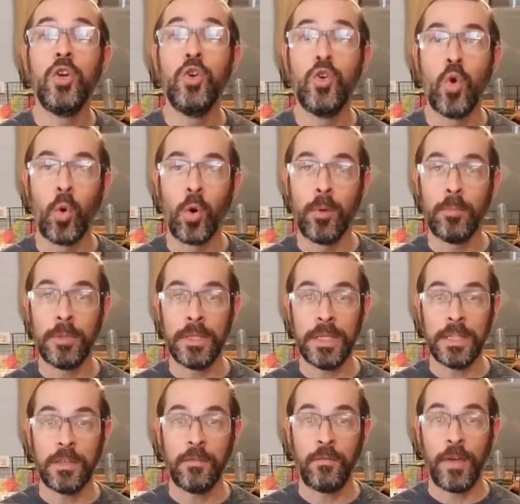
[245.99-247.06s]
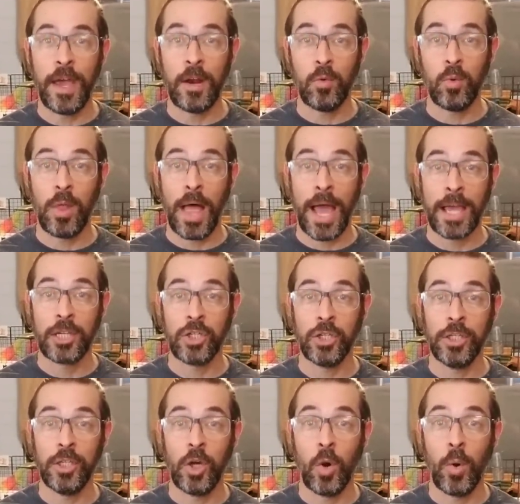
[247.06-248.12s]
Normally, the vet will
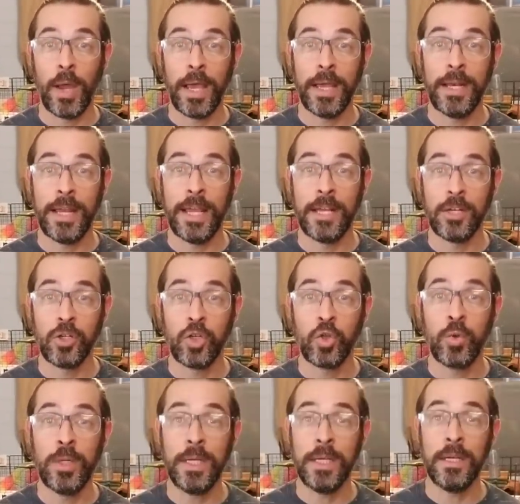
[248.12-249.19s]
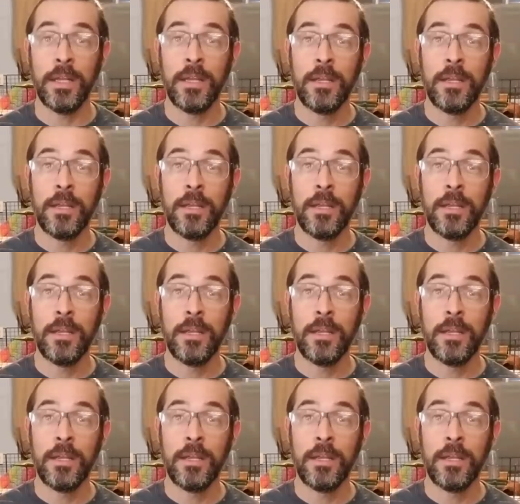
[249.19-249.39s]
actually go ahead and treat